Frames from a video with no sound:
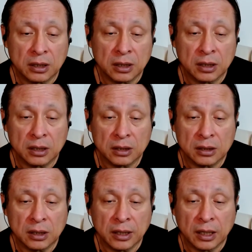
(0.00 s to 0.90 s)

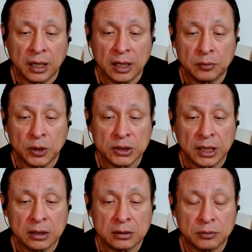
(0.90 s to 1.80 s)
I had burnt
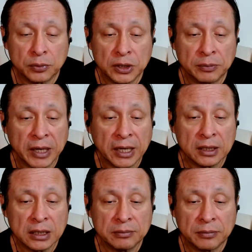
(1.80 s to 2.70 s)
out pretty
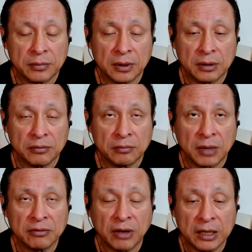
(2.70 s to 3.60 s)
badly
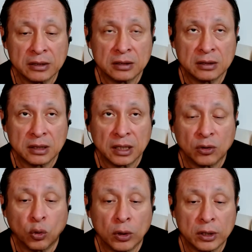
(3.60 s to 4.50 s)
my final like
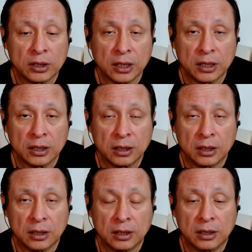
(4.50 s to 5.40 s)
quarter there,
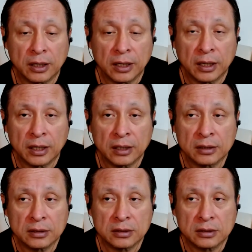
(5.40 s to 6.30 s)

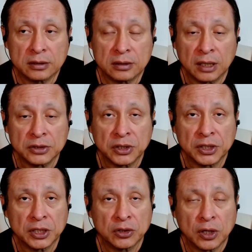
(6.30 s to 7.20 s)
and I took a
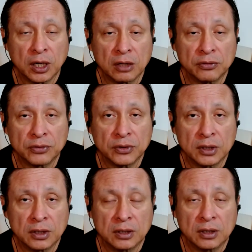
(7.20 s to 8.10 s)
year off,
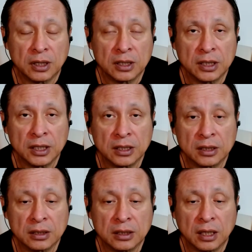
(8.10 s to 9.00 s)
and
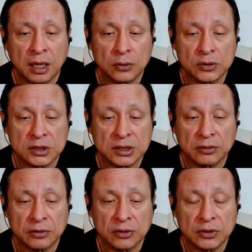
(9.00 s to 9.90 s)
then I was
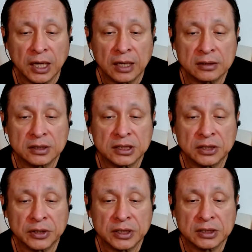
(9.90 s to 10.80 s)
never that
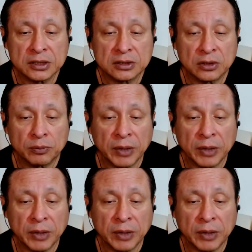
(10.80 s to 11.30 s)
serious or